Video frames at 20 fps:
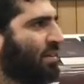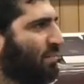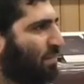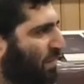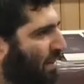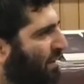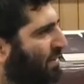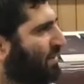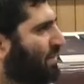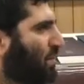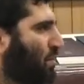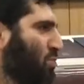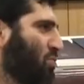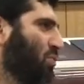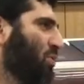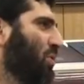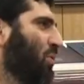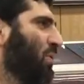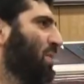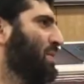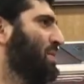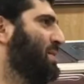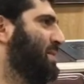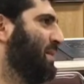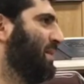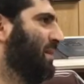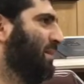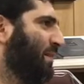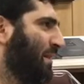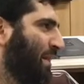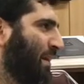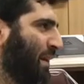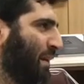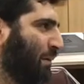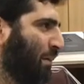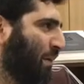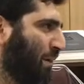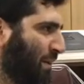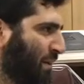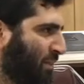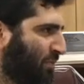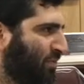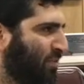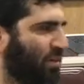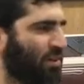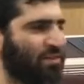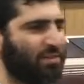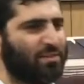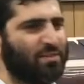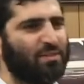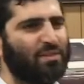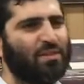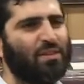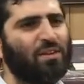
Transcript: But there was only one seat available in the front.